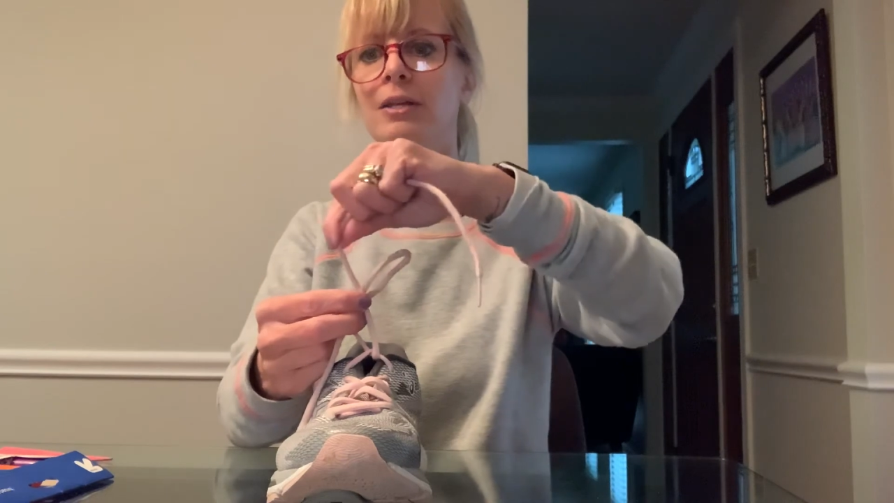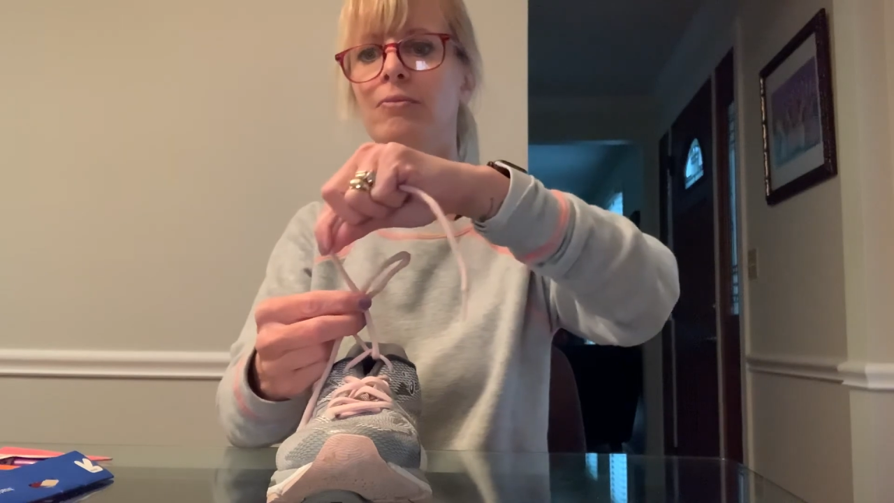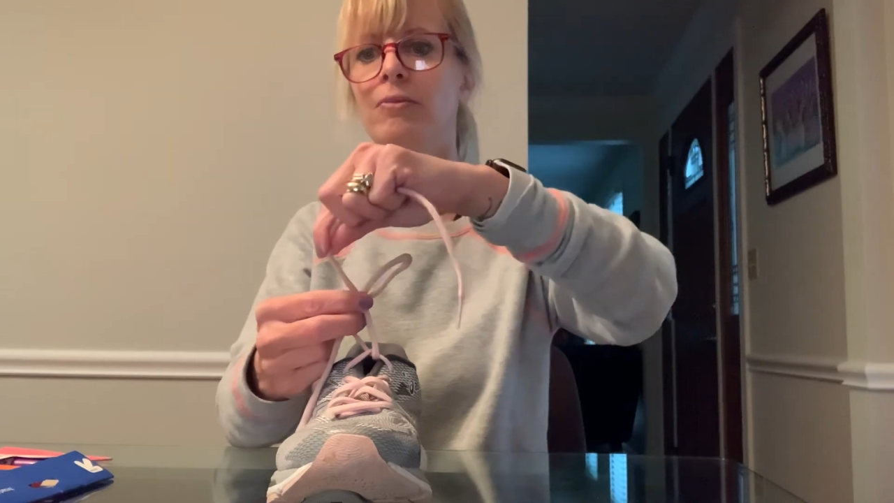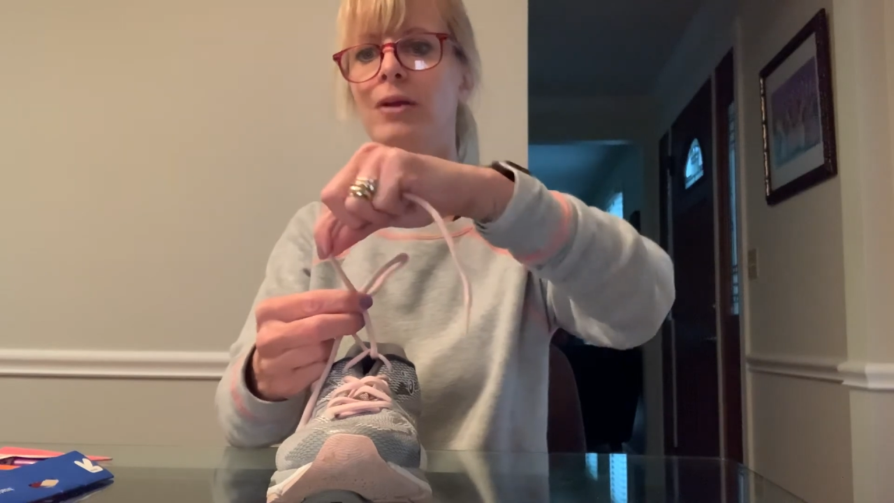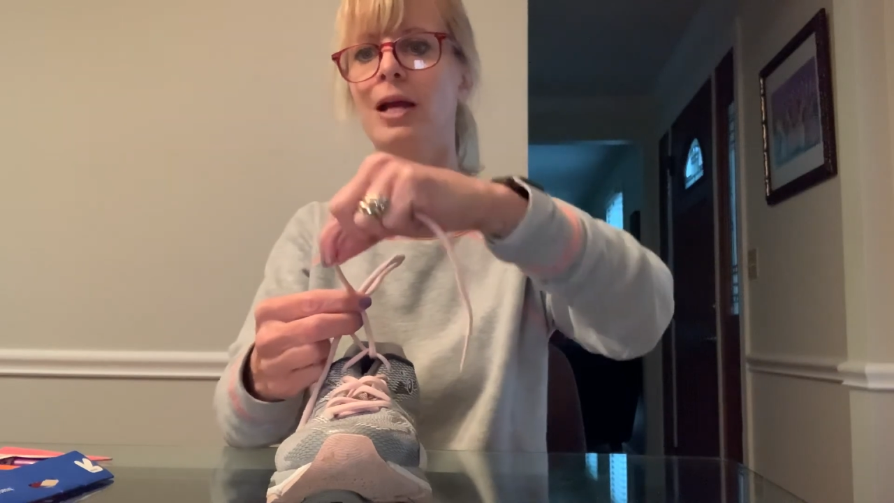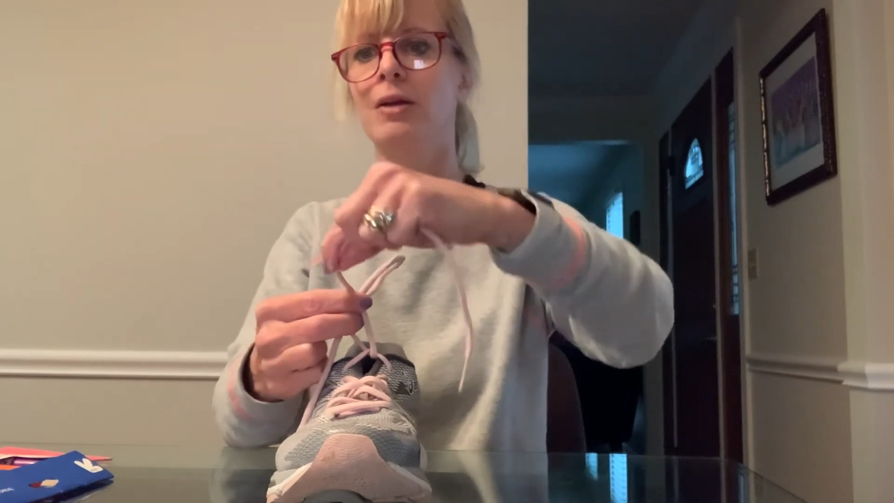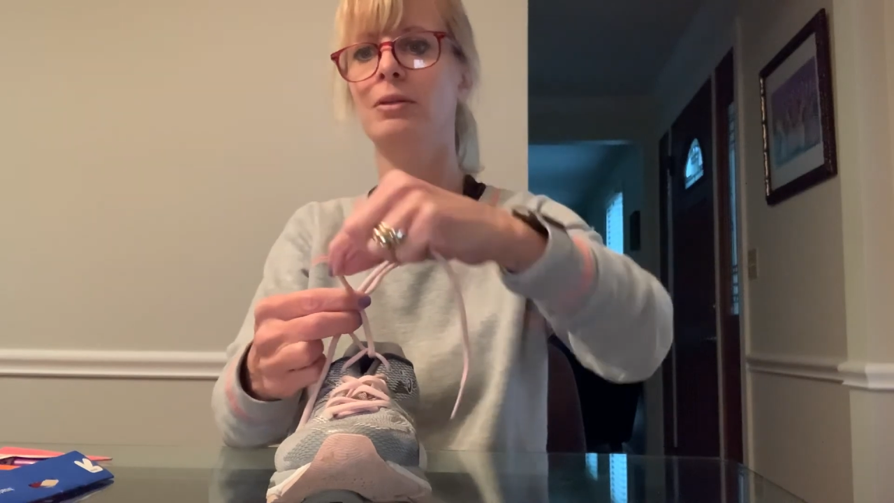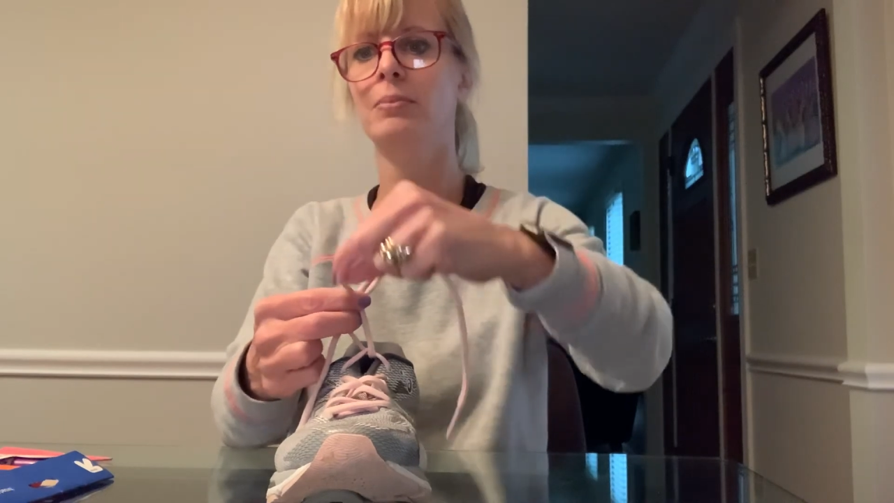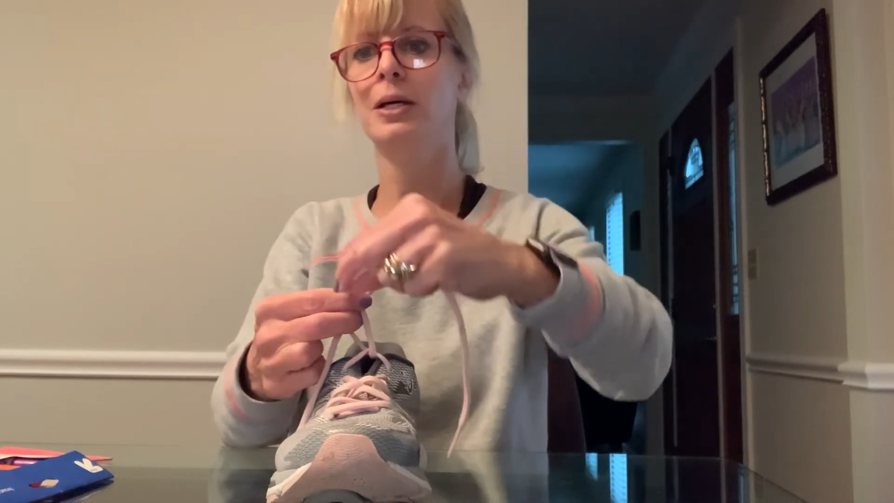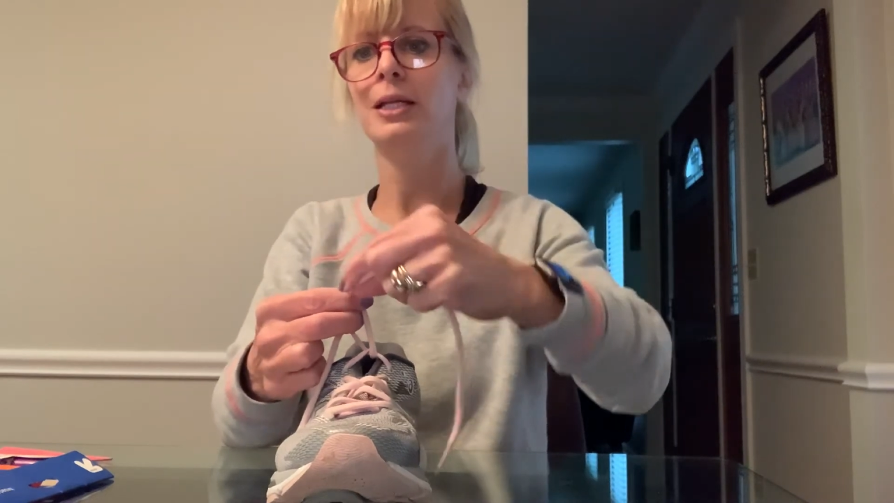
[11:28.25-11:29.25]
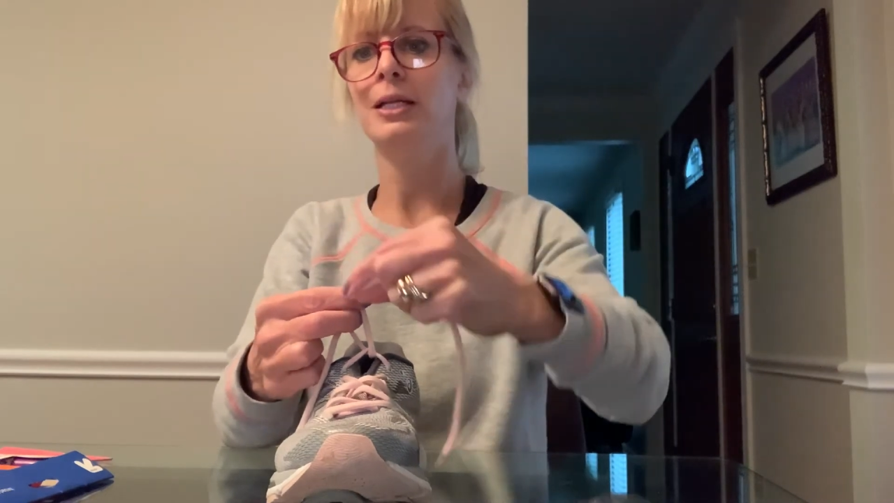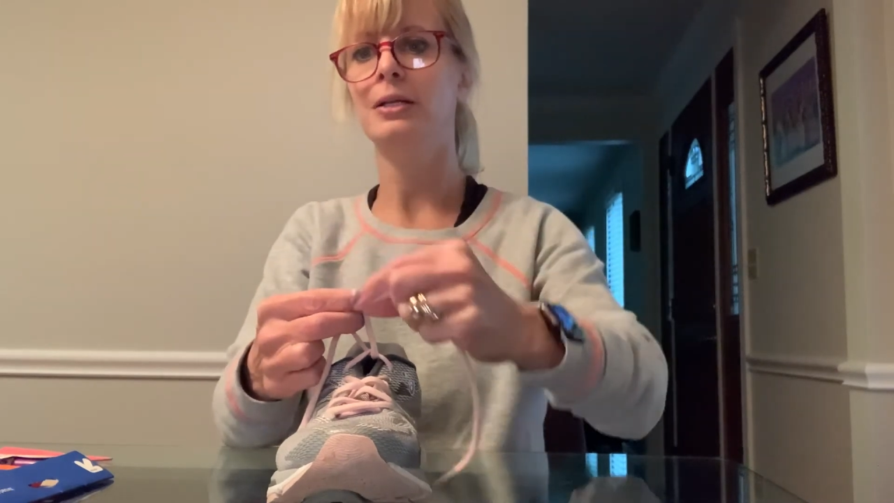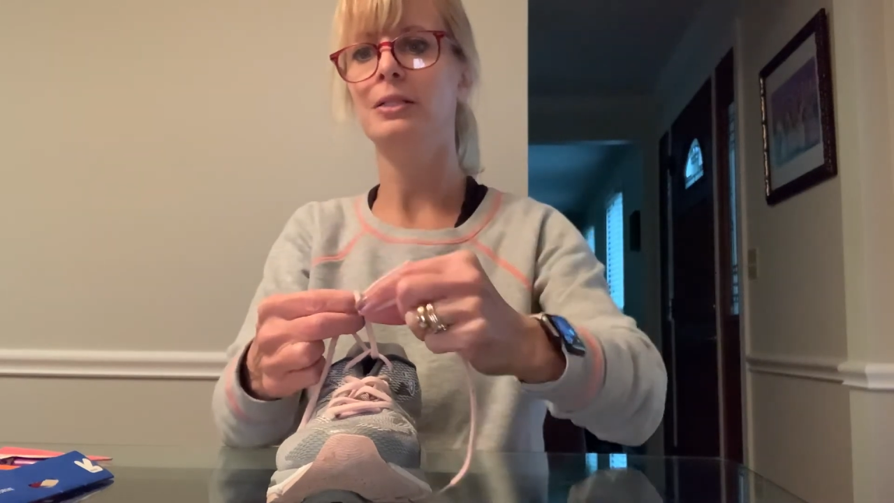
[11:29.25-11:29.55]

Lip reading: around the bunny ear.